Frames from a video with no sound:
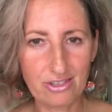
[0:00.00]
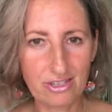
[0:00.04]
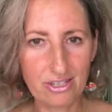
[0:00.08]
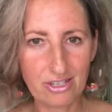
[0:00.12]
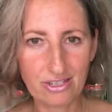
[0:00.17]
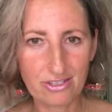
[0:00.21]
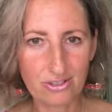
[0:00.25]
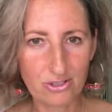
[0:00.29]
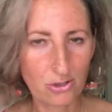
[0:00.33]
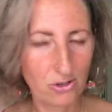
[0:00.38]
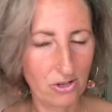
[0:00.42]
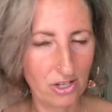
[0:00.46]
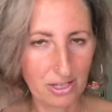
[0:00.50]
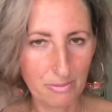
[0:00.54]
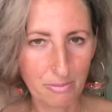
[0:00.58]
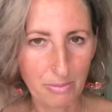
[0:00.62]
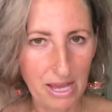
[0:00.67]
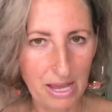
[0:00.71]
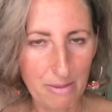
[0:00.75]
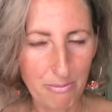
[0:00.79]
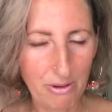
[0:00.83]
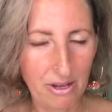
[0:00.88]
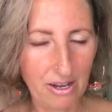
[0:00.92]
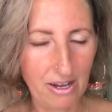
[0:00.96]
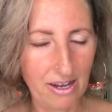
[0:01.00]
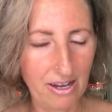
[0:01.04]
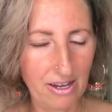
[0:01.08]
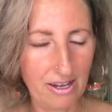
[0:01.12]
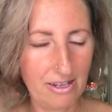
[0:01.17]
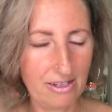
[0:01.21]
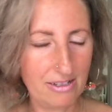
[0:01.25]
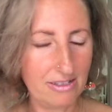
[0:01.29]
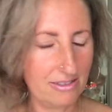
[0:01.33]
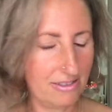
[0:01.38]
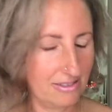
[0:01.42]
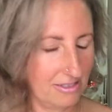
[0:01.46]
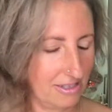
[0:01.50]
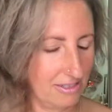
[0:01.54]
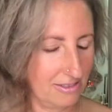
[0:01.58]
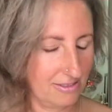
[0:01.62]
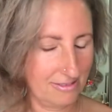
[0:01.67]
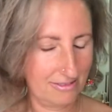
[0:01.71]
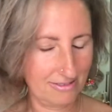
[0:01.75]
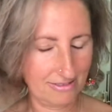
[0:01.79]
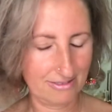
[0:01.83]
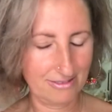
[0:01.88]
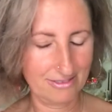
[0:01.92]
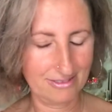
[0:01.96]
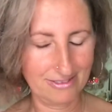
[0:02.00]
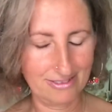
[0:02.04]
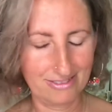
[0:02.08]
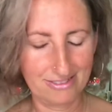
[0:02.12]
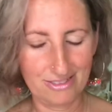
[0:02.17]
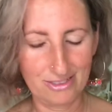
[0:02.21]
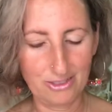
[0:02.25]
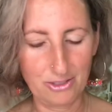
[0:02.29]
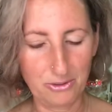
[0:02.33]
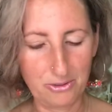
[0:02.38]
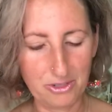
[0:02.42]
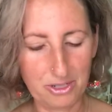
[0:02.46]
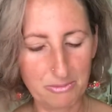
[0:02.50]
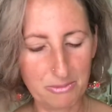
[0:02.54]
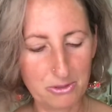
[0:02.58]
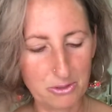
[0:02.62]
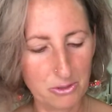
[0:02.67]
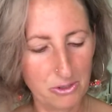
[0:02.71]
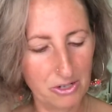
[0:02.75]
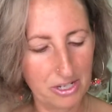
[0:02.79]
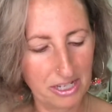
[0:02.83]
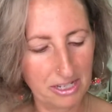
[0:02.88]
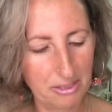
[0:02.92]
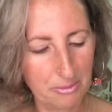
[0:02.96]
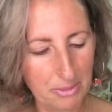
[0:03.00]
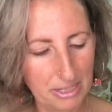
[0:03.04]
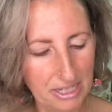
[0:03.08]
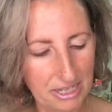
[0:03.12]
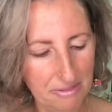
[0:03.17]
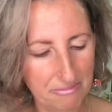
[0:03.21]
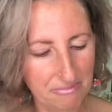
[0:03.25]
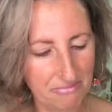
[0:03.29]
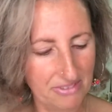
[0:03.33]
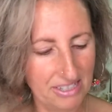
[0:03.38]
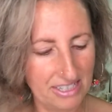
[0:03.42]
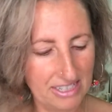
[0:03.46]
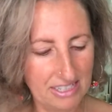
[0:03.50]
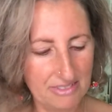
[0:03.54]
the toilet paper aisle, and you know what I'm talking about.